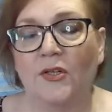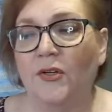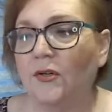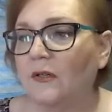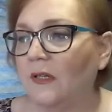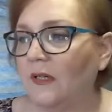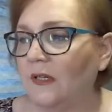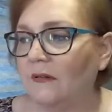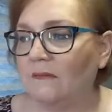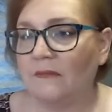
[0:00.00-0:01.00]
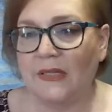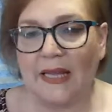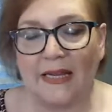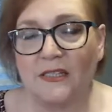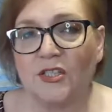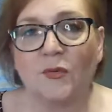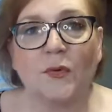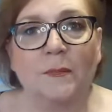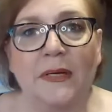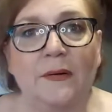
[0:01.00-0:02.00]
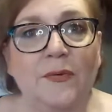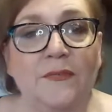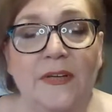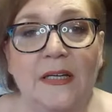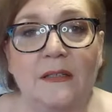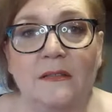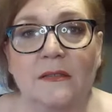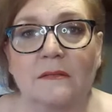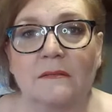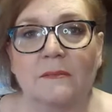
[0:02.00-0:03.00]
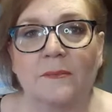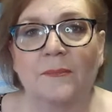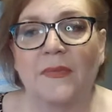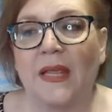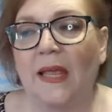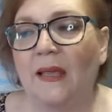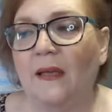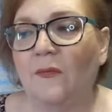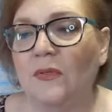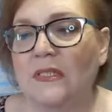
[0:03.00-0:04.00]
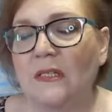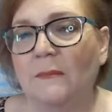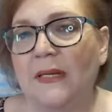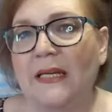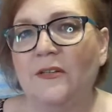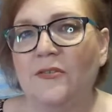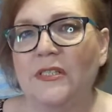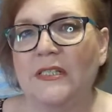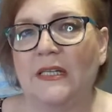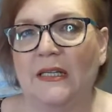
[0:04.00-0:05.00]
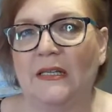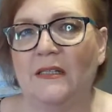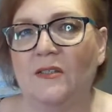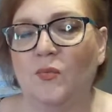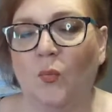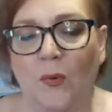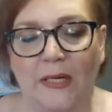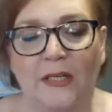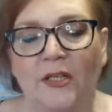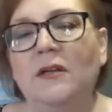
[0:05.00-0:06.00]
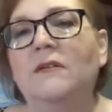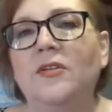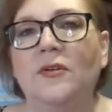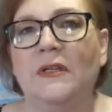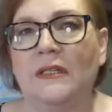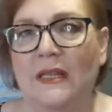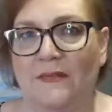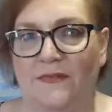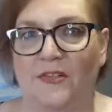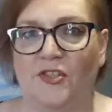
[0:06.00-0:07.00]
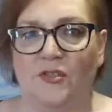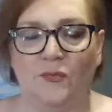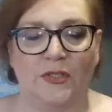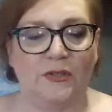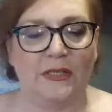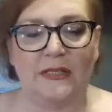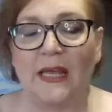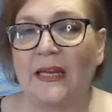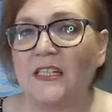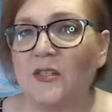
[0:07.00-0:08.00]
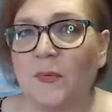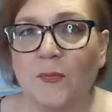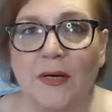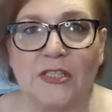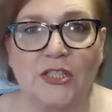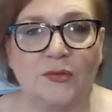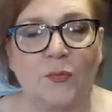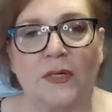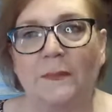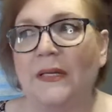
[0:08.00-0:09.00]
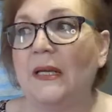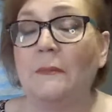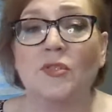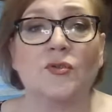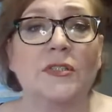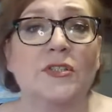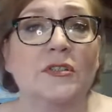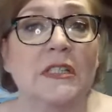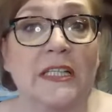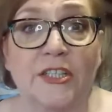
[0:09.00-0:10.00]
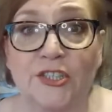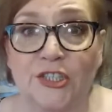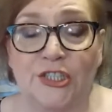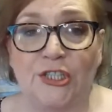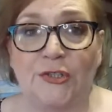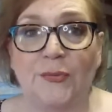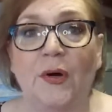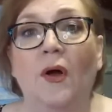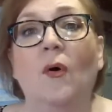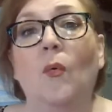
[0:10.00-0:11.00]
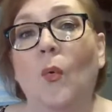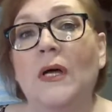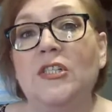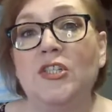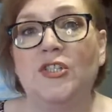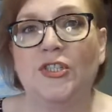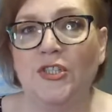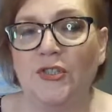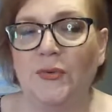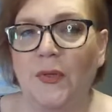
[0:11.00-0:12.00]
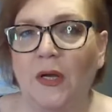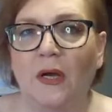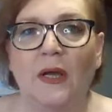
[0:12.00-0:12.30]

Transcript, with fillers: you're going to, the answer will be revealed. And what's going to be interesting is when you do get that vision, when you get that inspiration, when it becomes crystal clear to you what to do,